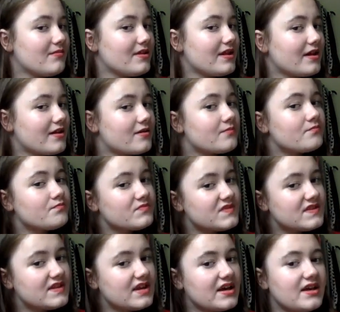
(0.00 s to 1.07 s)
Be like,
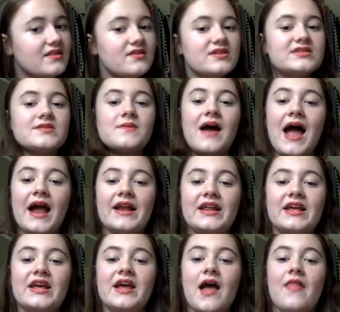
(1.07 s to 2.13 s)
see, there's an acne,